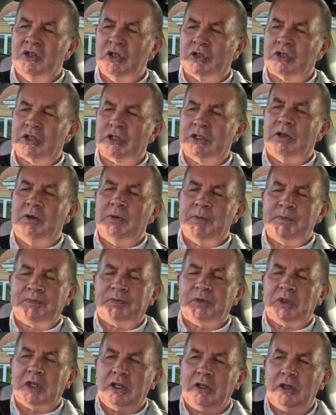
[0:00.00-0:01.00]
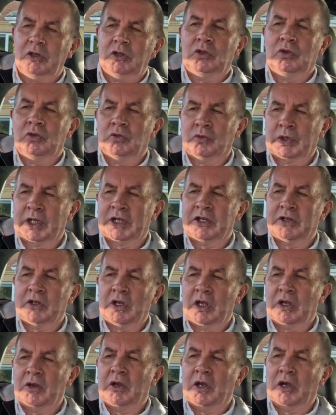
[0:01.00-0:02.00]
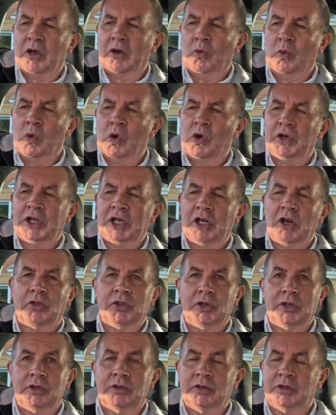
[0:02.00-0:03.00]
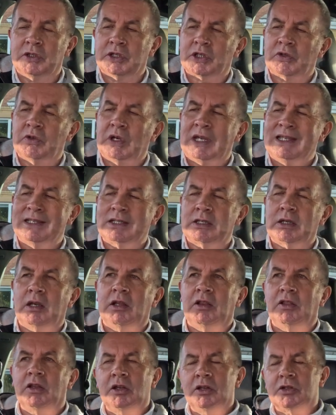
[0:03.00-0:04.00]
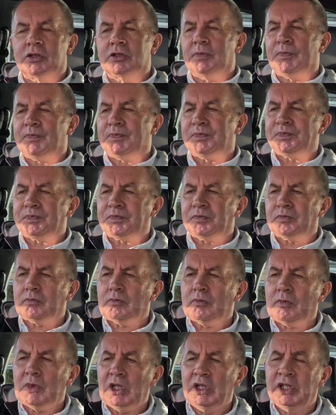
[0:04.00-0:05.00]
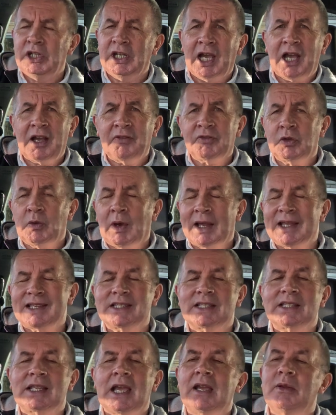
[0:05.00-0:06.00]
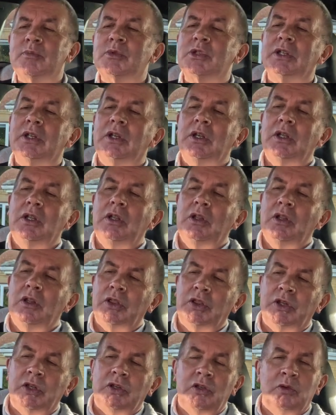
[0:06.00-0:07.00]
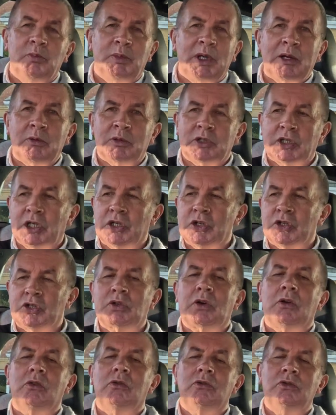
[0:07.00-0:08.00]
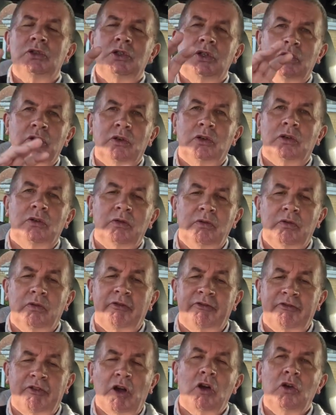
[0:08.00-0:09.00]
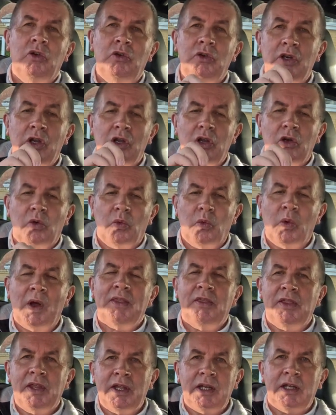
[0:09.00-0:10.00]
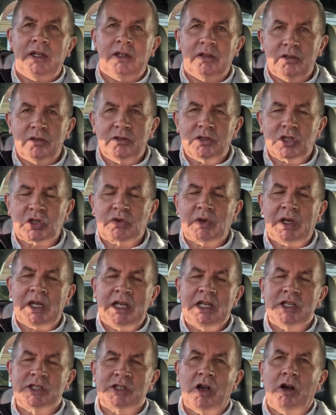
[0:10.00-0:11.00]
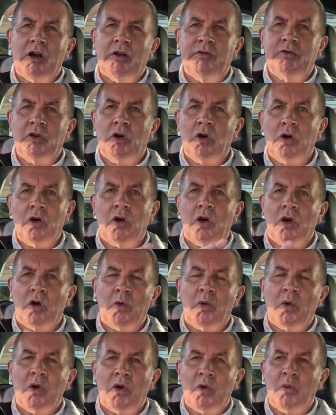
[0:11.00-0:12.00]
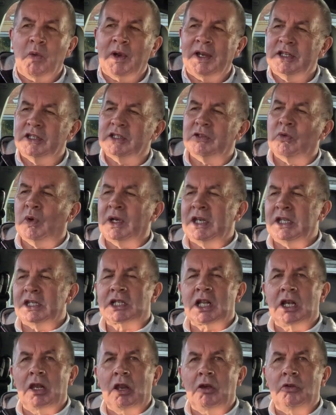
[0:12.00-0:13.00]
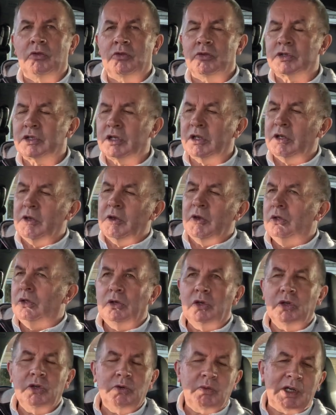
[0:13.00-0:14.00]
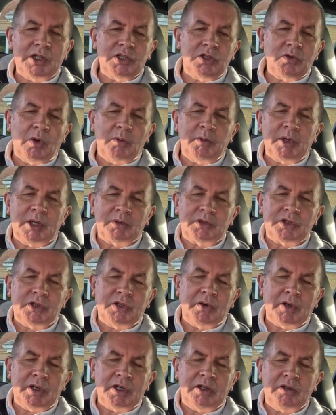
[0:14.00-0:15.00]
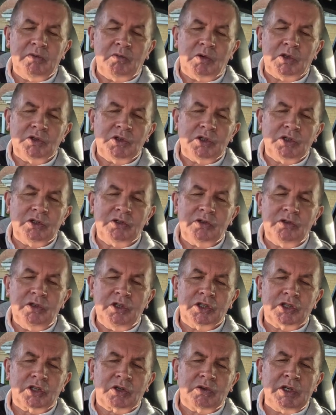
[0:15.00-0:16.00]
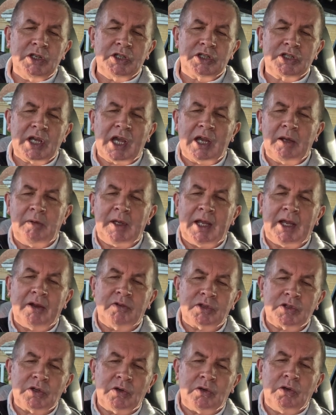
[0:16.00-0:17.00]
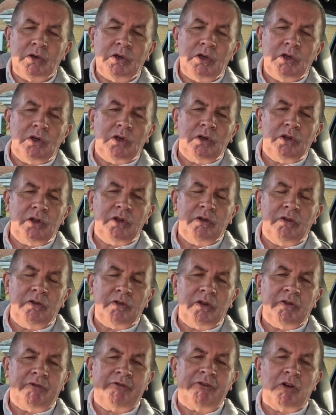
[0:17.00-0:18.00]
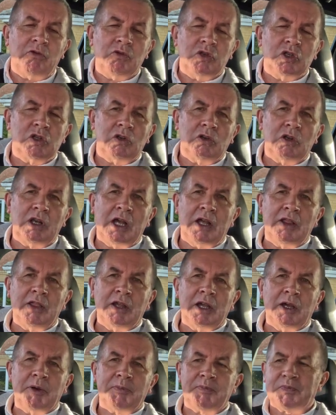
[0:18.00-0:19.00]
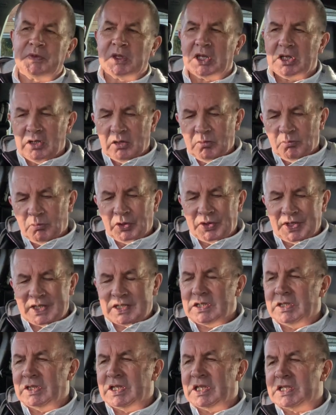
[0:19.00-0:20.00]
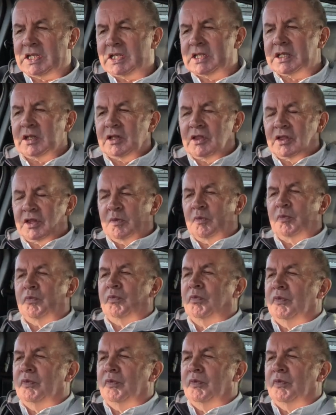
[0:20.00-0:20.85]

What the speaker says: just you'll get a warning on the screen saying that you have to accept that you'll be able to control your phone when the screen is off or when it's closed. Otherwise you won't be able to do anything once your screen's timed out or the phone's shut like that. But this is the